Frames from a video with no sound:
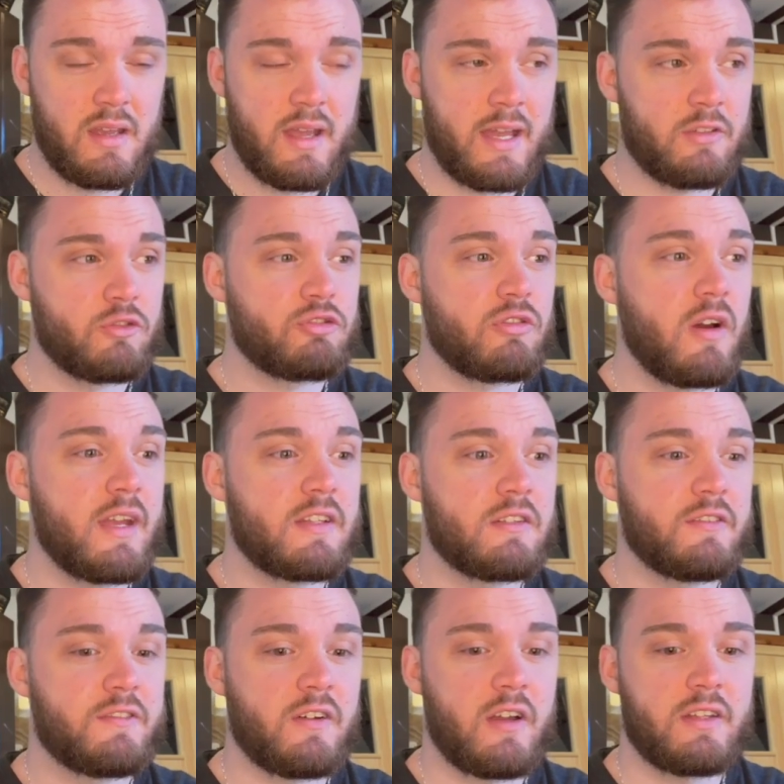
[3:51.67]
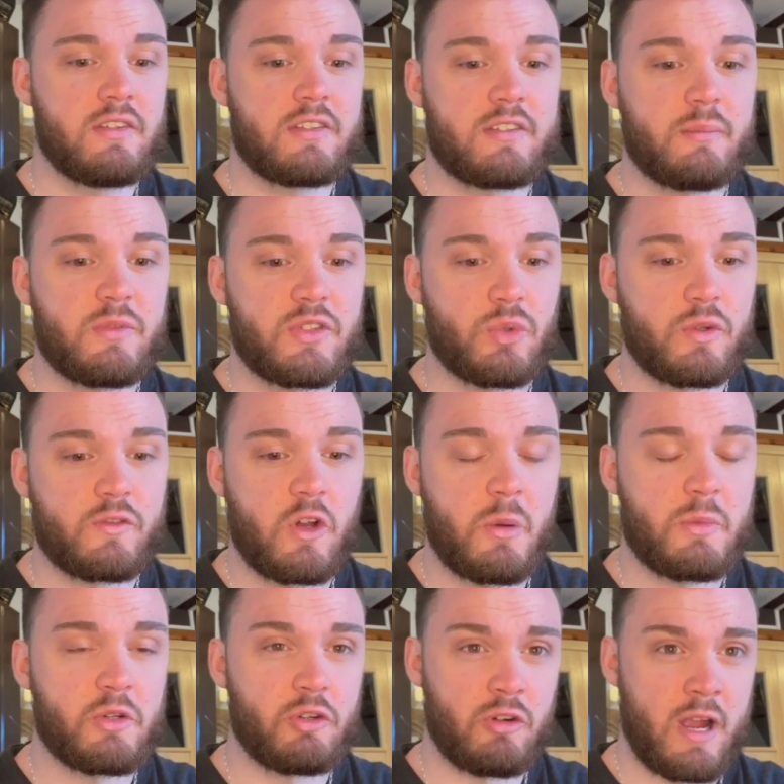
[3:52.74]
and trying to find some sort of
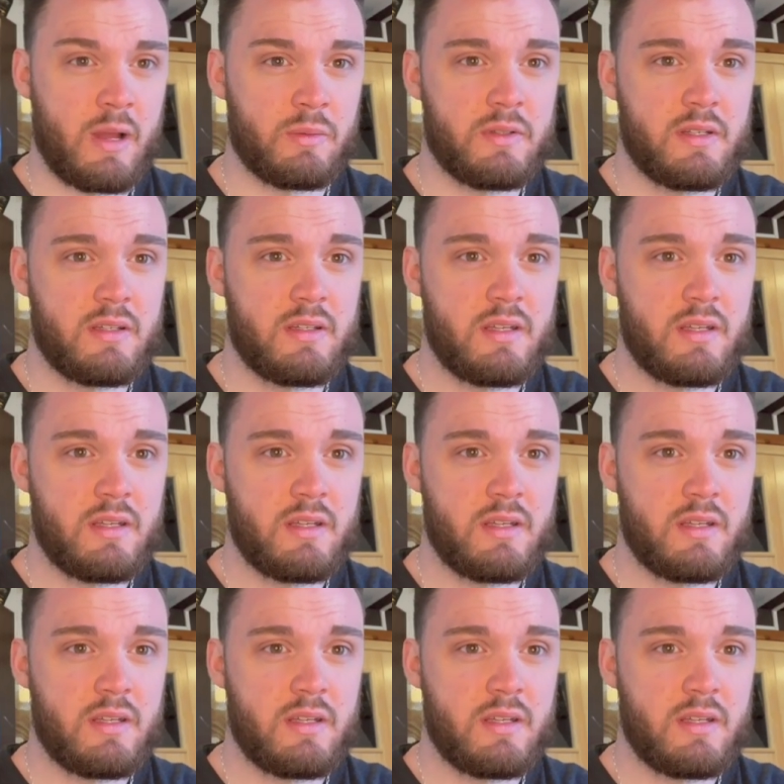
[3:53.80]
common ground,